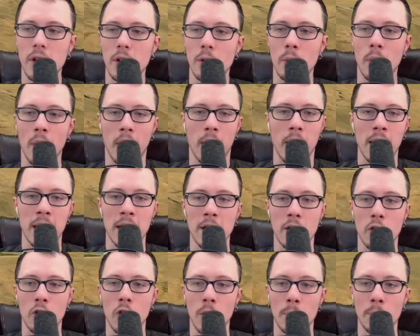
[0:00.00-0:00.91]
working at a
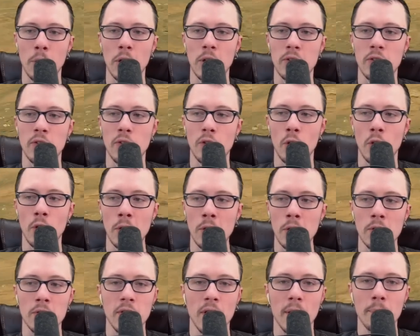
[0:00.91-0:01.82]
corporate store
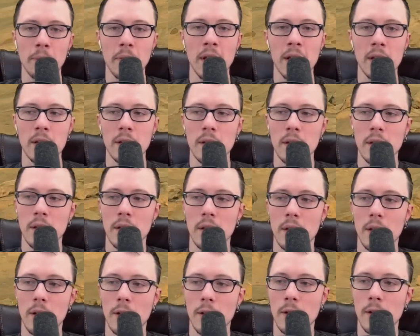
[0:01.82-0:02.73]
or something,
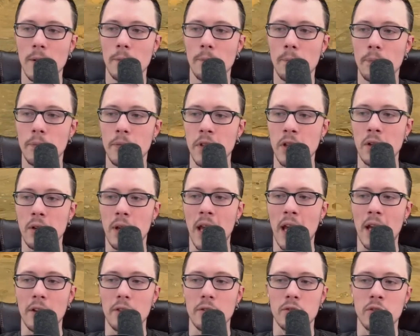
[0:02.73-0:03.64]
you
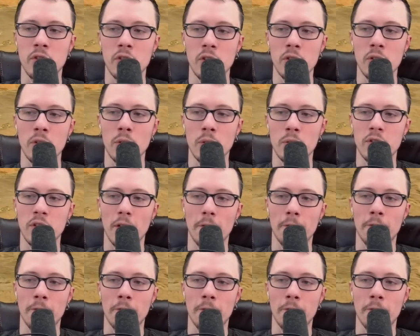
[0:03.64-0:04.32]
get 2 to